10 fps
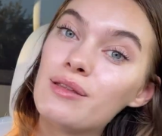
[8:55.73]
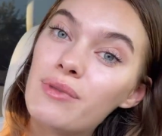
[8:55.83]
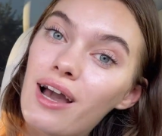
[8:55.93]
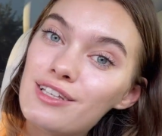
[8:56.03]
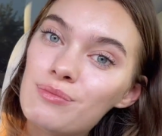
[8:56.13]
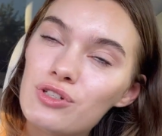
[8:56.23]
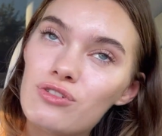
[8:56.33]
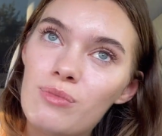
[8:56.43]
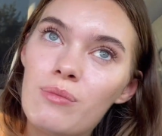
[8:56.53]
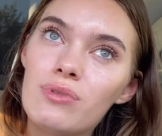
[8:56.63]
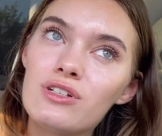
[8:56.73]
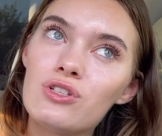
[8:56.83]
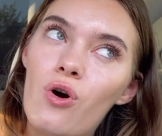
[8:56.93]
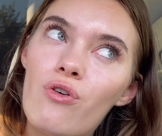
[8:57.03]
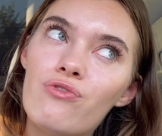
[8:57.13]
And my husband remembers
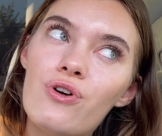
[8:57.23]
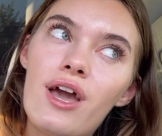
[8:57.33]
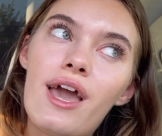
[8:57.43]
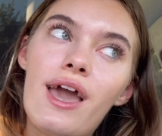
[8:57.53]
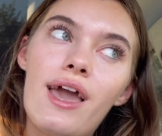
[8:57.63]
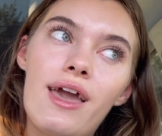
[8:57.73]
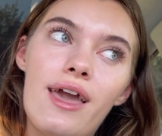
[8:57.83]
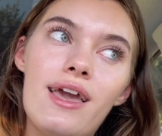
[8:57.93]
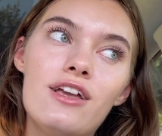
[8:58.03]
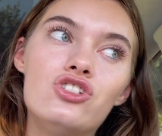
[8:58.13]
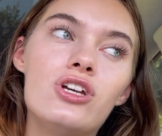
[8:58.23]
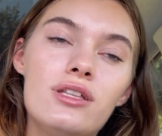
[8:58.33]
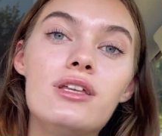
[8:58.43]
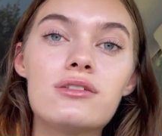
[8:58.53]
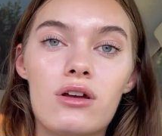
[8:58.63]
of a
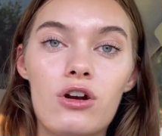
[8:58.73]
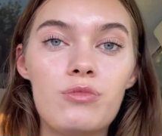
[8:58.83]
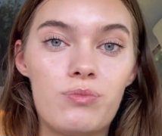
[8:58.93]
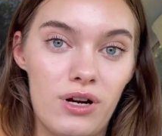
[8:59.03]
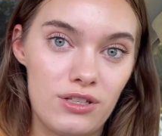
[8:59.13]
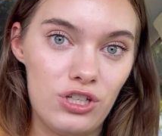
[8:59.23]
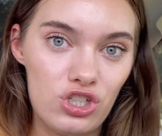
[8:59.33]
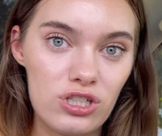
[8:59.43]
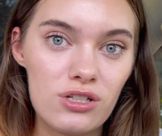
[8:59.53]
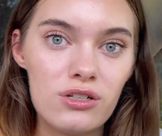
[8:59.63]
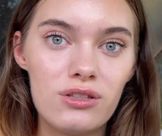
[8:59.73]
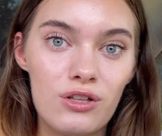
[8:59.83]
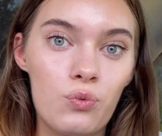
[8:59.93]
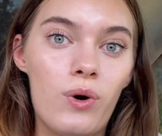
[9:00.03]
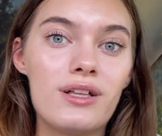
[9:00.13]
Chinese herb practitioner
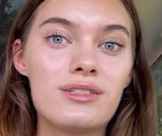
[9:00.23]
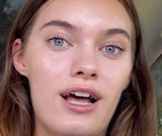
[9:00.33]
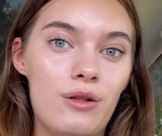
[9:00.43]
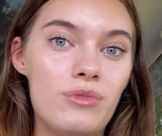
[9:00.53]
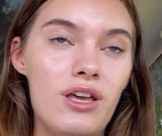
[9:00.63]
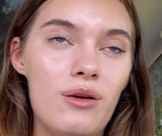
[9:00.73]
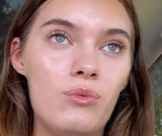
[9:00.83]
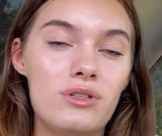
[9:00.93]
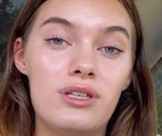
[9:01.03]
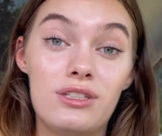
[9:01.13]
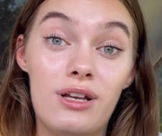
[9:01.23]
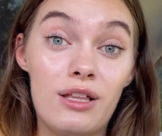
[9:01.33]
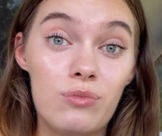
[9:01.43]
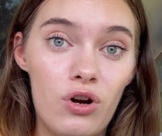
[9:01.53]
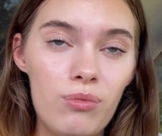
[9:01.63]
that once helped him with his
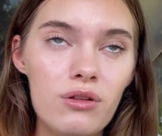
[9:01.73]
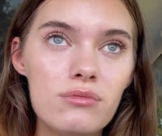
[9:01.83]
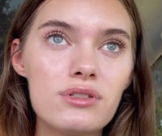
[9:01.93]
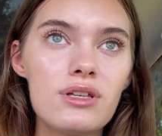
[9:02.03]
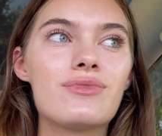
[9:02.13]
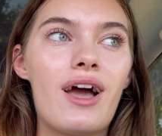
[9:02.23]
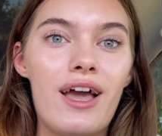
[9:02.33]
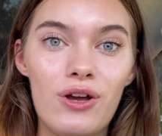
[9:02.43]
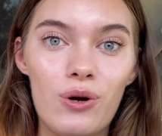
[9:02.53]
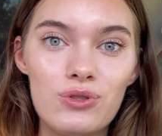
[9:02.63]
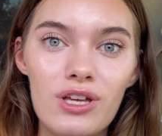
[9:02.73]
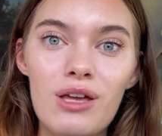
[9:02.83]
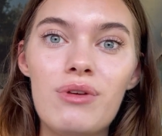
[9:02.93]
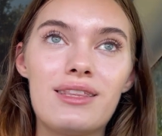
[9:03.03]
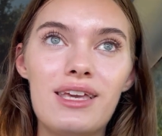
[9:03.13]
gut problems. I go to
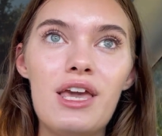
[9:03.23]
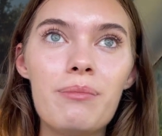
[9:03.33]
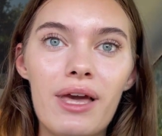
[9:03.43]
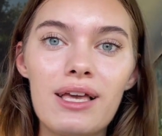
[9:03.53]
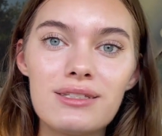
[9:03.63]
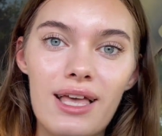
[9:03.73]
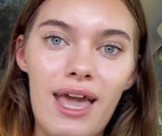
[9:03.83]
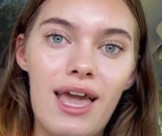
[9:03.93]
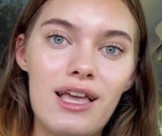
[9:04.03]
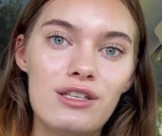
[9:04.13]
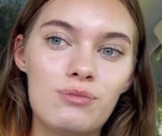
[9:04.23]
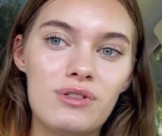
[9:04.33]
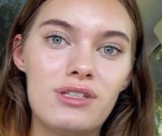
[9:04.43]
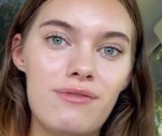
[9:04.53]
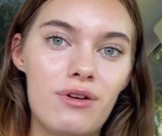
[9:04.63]
him, and he makes a
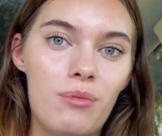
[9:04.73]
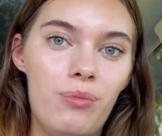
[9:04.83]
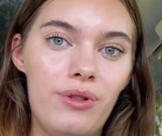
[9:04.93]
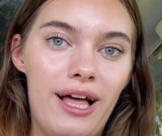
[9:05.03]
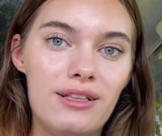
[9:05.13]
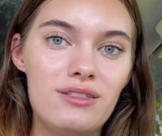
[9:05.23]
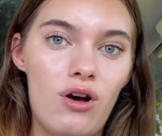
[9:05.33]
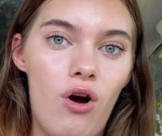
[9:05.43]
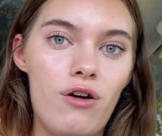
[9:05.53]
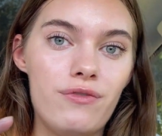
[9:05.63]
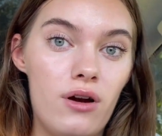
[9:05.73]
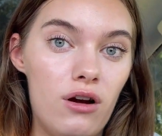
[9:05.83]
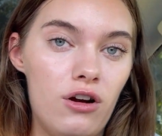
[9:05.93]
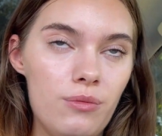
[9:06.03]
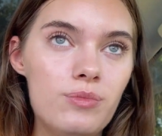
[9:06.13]
specific blend of
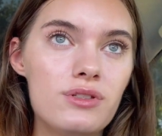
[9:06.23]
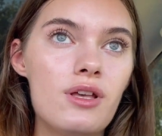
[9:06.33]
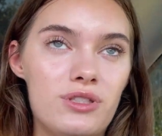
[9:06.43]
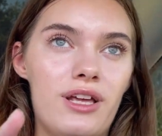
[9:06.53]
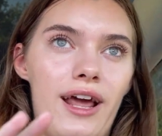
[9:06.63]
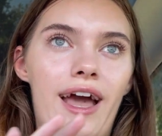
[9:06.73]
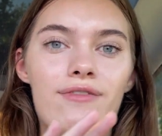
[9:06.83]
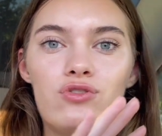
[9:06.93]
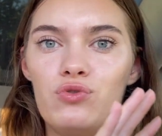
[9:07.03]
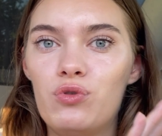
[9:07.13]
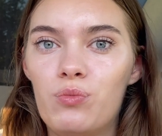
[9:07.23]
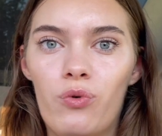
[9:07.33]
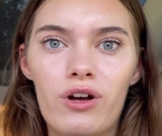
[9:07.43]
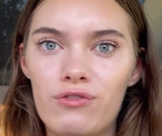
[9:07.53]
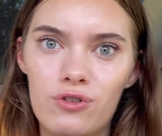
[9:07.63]
herbs that I have to
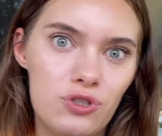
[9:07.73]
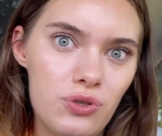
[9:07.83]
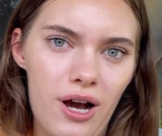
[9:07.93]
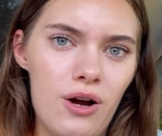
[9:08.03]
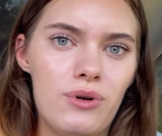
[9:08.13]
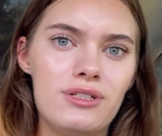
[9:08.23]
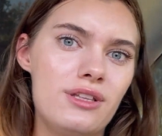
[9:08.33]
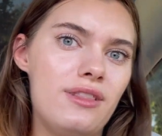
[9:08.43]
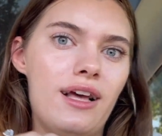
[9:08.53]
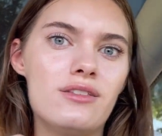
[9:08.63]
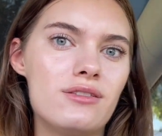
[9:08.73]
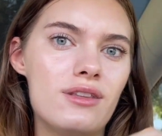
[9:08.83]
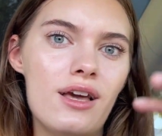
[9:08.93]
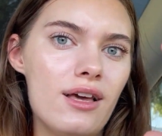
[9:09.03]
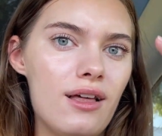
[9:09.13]
boil for 2 hours, and then
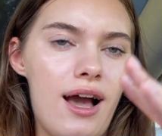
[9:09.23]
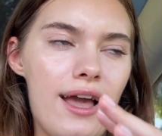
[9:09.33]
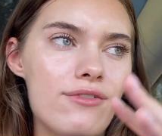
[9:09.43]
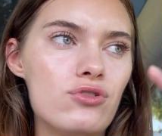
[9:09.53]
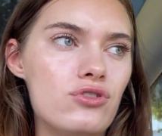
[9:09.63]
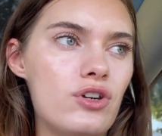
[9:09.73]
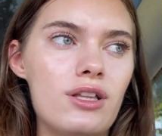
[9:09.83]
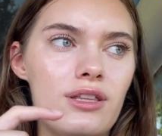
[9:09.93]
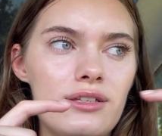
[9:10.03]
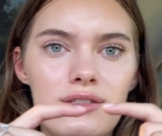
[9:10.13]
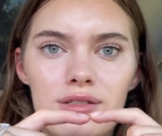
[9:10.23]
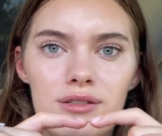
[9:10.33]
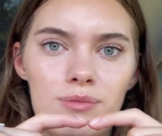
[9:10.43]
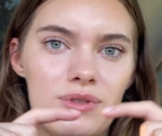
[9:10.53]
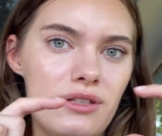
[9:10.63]
I have to drink these
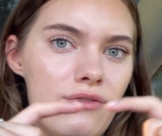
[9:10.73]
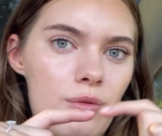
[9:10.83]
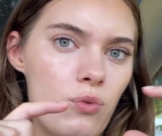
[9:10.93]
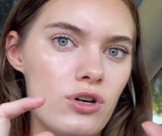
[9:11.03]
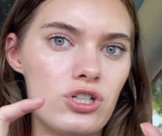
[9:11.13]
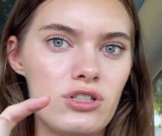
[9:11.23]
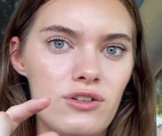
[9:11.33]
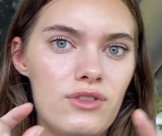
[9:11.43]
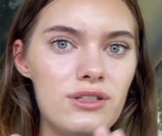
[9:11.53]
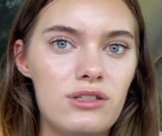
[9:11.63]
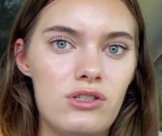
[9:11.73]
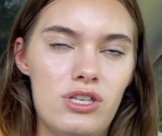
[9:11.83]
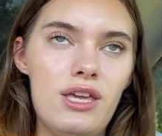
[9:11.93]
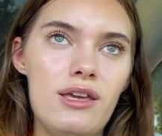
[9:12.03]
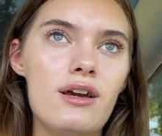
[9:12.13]
specific portions of this
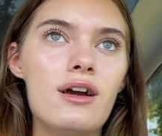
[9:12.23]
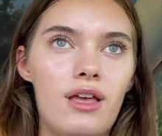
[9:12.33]
tea.